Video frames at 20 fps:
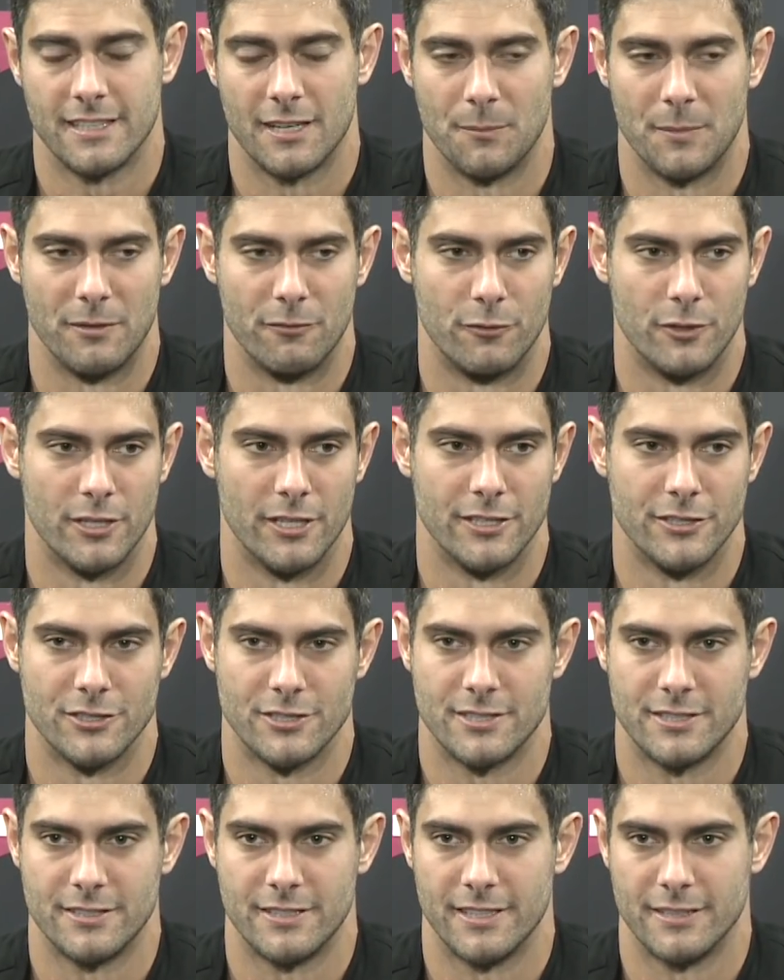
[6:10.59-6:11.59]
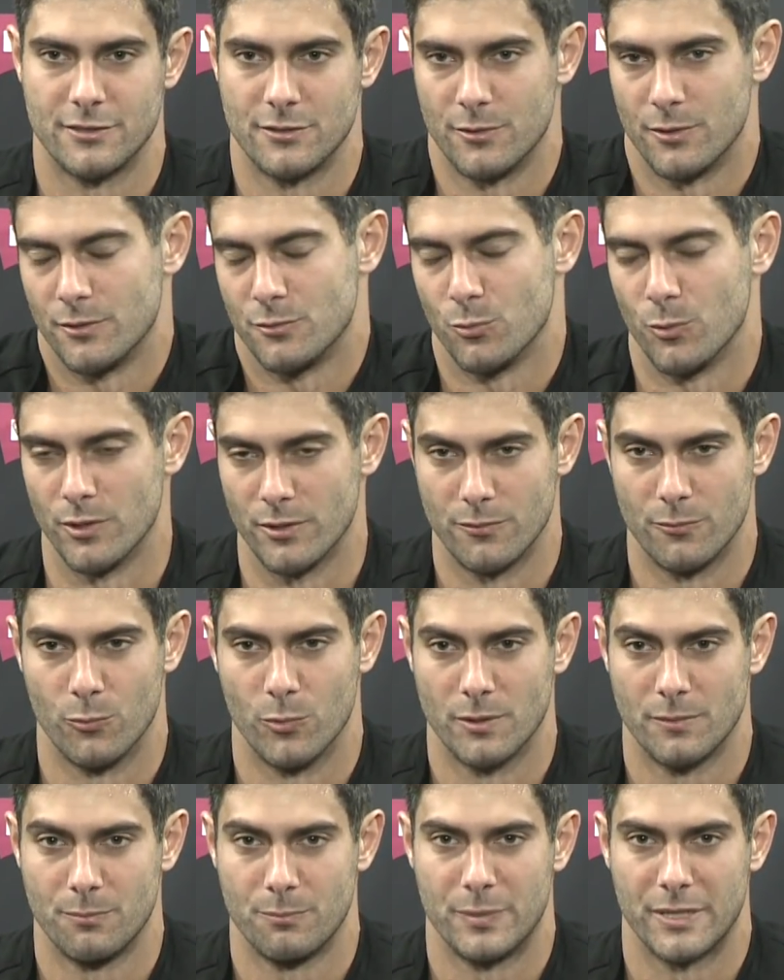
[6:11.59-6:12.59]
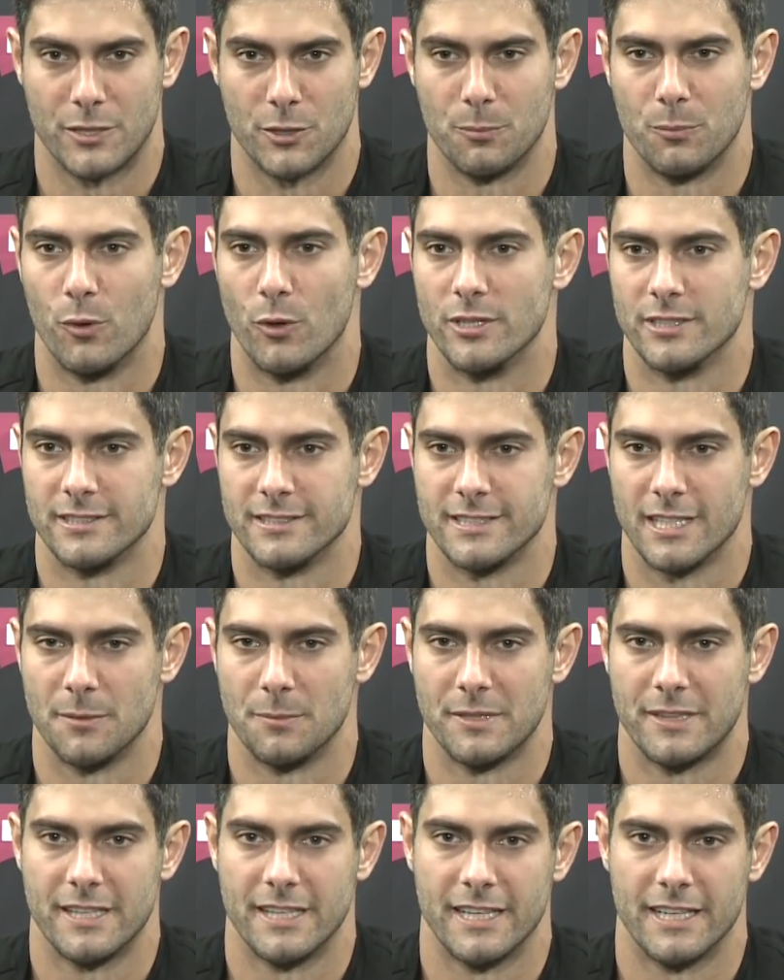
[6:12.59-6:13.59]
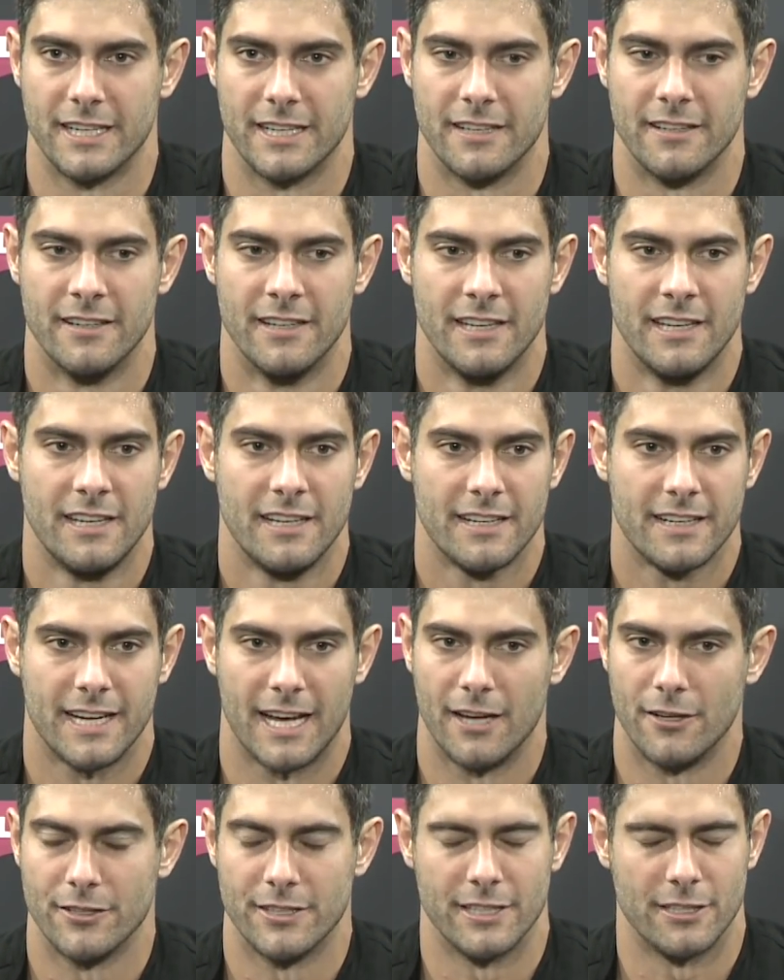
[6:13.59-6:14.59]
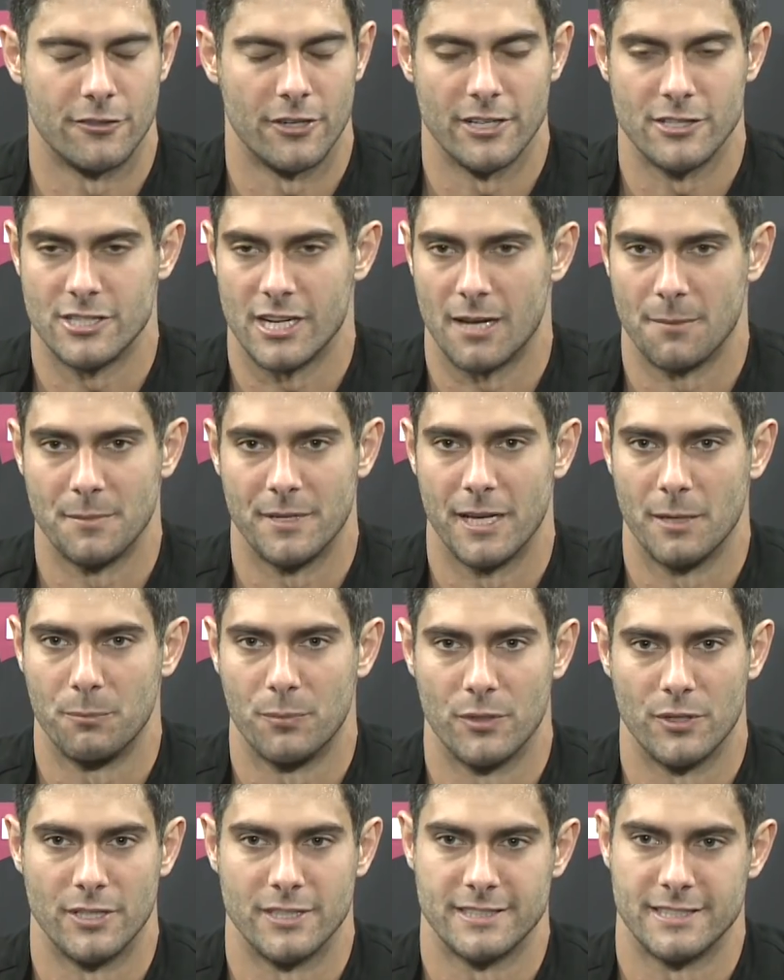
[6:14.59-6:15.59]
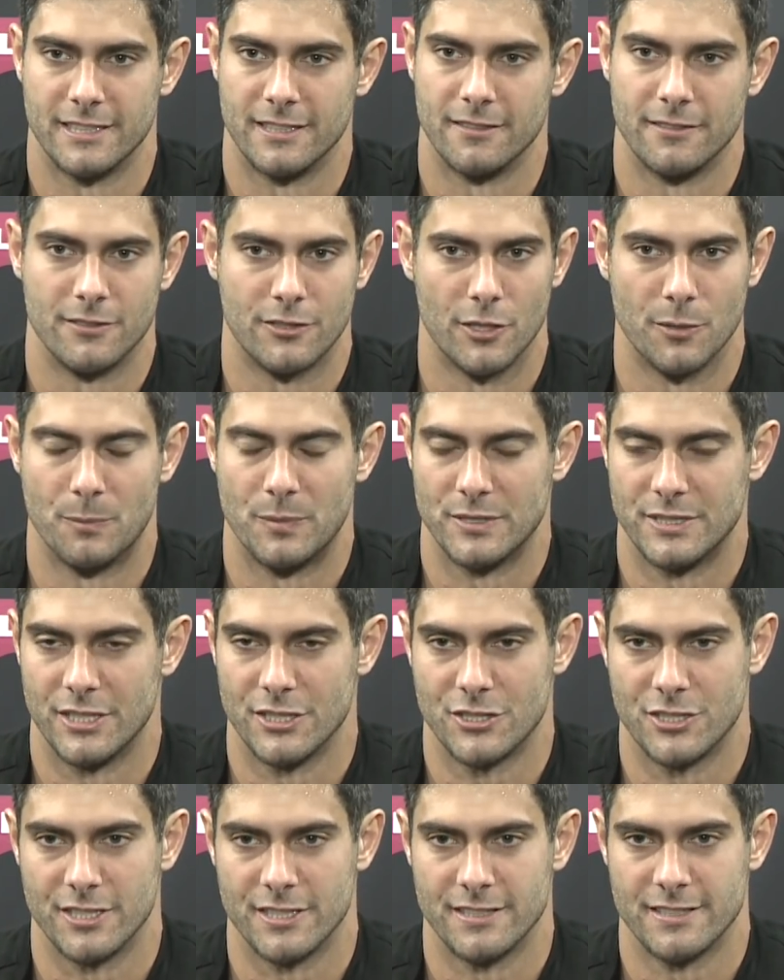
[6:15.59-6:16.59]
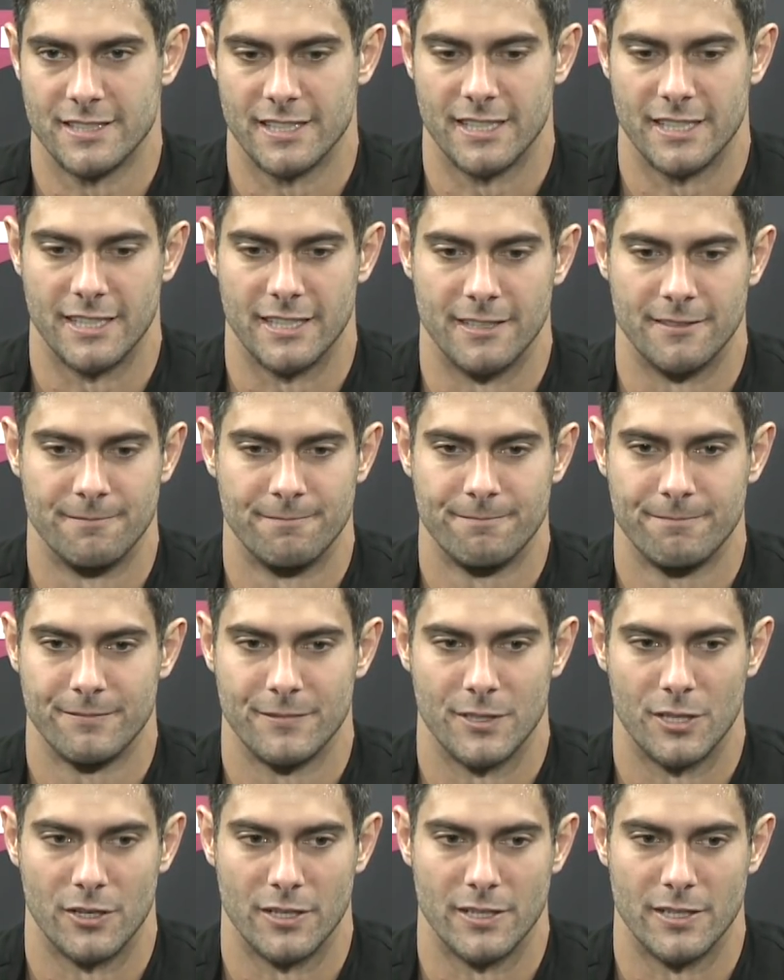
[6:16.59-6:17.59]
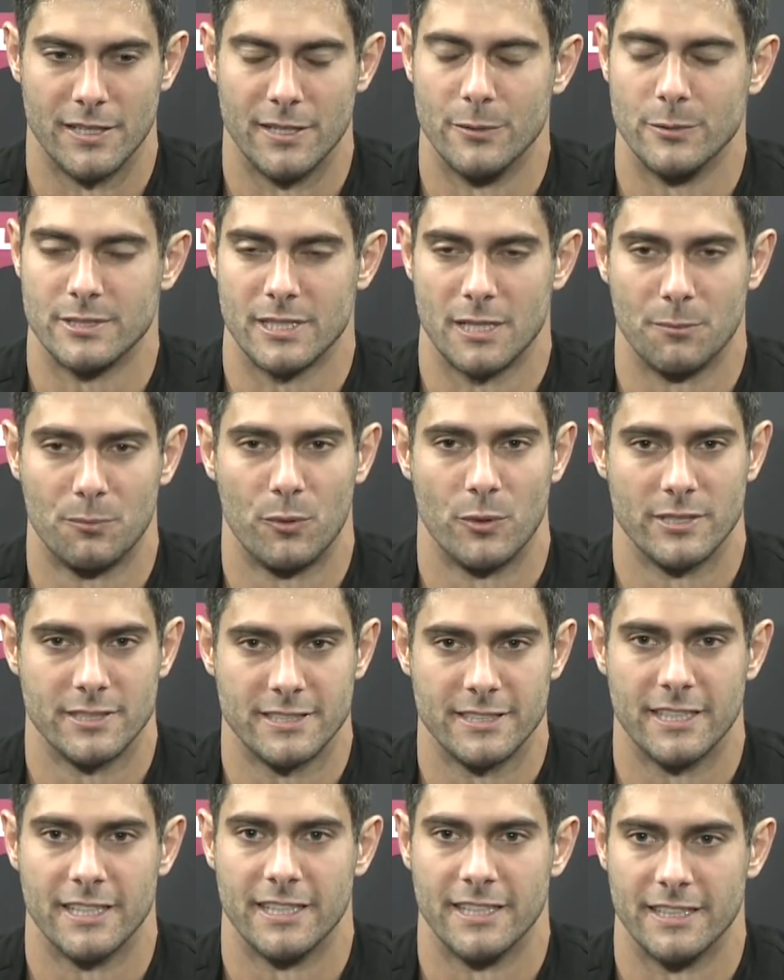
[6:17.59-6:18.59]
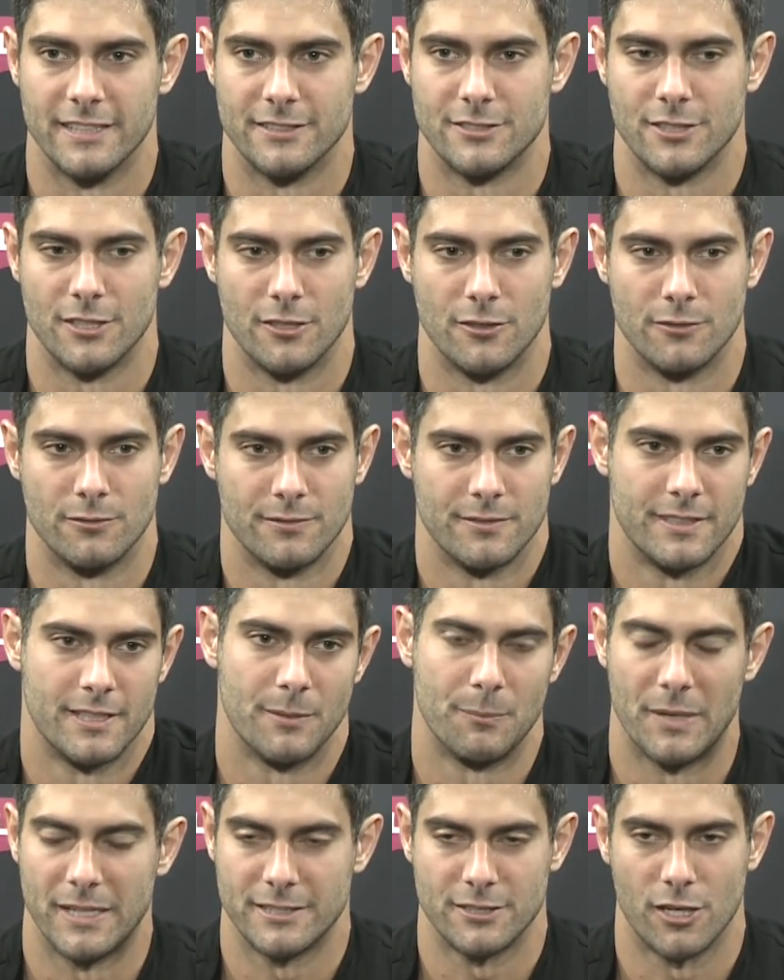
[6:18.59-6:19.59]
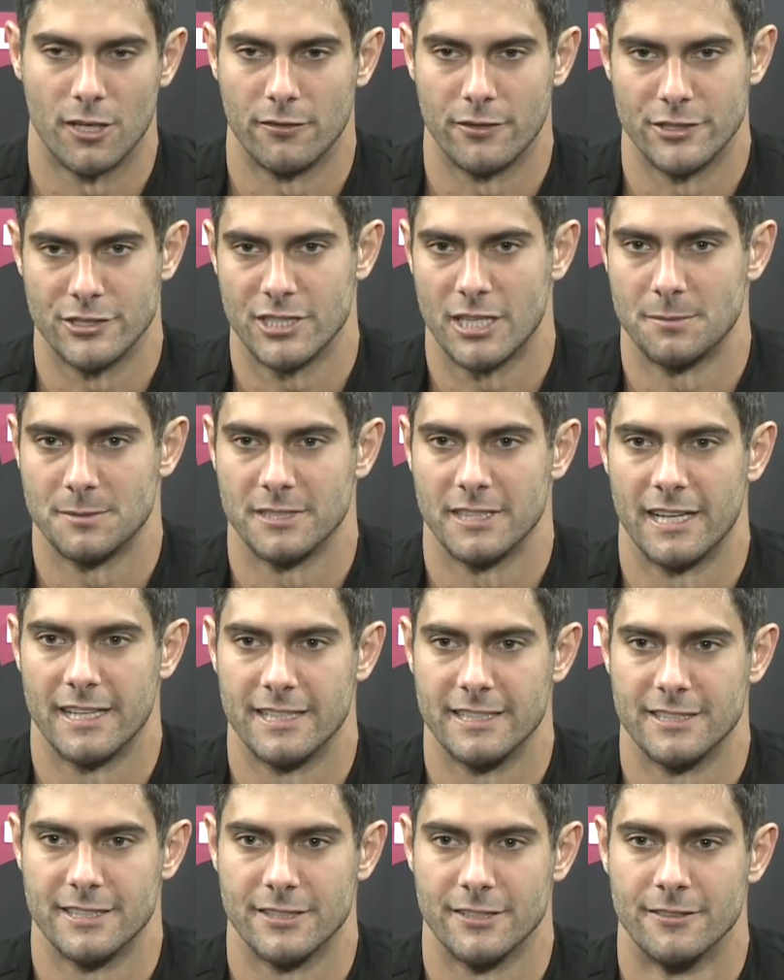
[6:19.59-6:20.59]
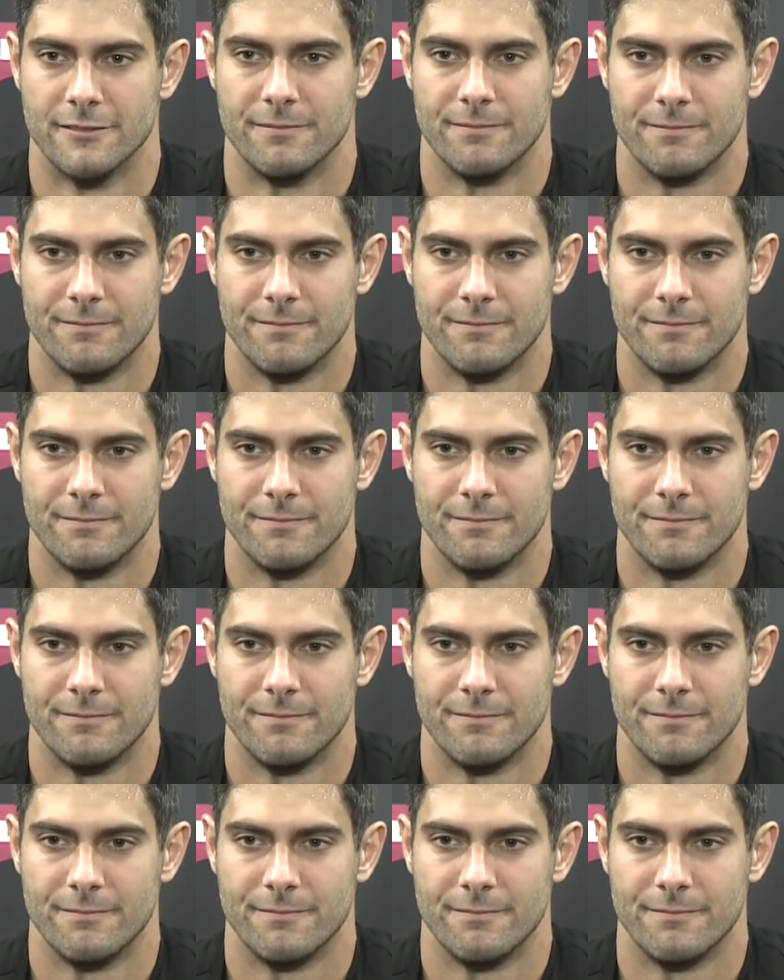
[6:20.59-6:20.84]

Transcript: I mean, really just it's what pick your poison type of thing. And Kyle did a great job tonight putting us in good positions. You know, he was on point tonight. And so it makes all of our jobs a lot easier.